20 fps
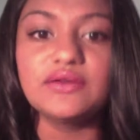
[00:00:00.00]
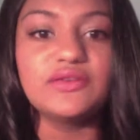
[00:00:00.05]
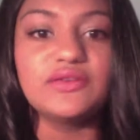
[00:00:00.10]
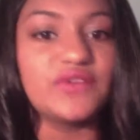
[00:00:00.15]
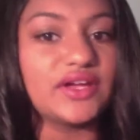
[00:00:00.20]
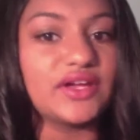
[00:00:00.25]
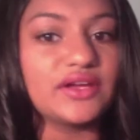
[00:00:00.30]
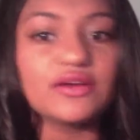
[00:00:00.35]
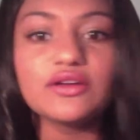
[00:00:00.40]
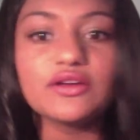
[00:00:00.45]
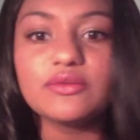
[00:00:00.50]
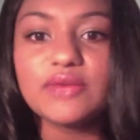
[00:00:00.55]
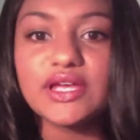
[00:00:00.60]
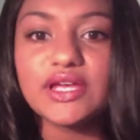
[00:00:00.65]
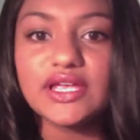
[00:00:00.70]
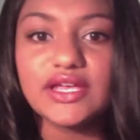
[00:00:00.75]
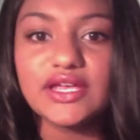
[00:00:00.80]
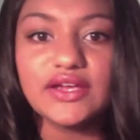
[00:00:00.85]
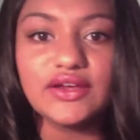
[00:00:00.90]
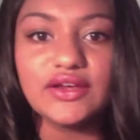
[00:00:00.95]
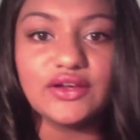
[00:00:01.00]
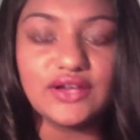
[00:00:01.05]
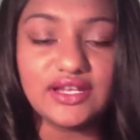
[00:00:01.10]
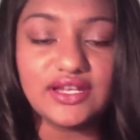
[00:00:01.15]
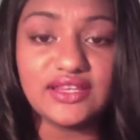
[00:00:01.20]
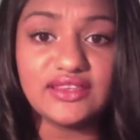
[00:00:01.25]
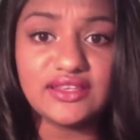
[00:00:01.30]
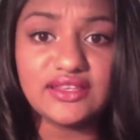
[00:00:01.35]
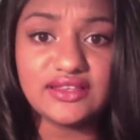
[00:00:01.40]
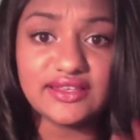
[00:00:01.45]
If I curl my hair or
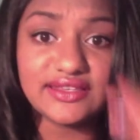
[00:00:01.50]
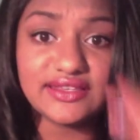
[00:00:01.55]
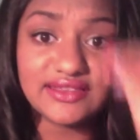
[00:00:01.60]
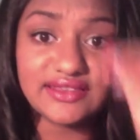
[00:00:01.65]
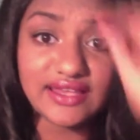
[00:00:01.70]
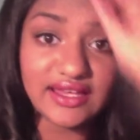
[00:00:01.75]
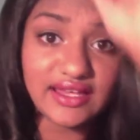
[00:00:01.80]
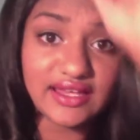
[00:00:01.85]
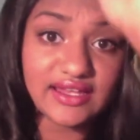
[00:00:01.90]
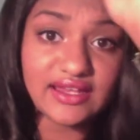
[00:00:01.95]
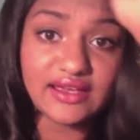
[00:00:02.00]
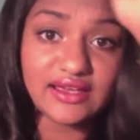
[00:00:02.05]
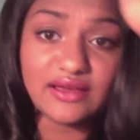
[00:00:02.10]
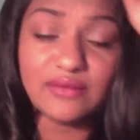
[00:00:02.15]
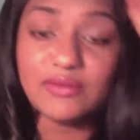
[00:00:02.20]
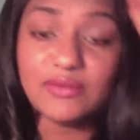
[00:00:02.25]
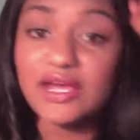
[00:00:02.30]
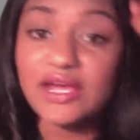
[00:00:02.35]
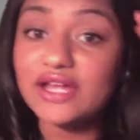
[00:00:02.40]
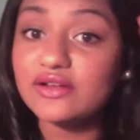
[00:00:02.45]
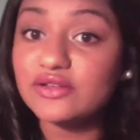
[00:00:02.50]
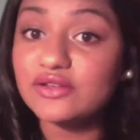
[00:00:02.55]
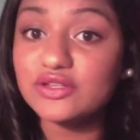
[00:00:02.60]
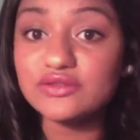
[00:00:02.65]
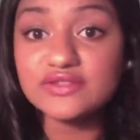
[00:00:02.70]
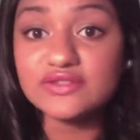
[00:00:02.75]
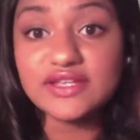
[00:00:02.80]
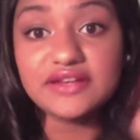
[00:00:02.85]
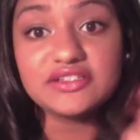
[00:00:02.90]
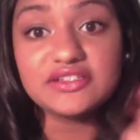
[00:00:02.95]
anything like that, um, I don't
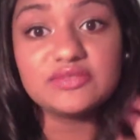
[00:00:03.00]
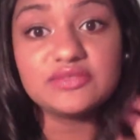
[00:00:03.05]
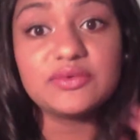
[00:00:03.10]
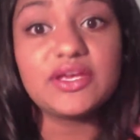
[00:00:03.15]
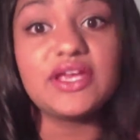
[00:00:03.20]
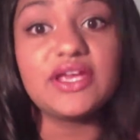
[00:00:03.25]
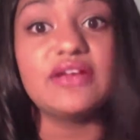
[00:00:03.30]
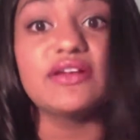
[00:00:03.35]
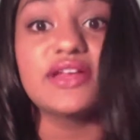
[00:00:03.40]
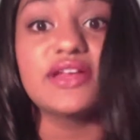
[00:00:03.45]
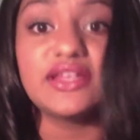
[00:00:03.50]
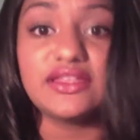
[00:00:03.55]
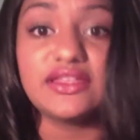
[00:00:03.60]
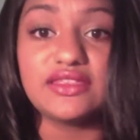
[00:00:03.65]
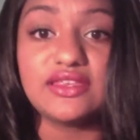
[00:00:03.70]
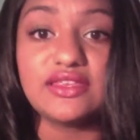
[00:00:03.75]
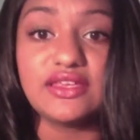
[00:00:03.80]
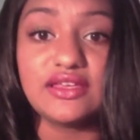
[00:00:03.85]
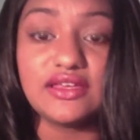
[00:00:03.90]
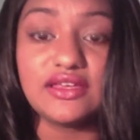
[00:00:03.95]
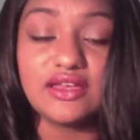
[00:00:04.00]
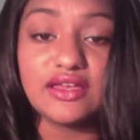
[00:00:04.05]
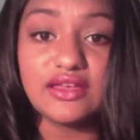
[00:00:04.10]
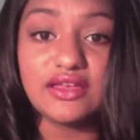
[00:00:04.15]
use hairspray or anything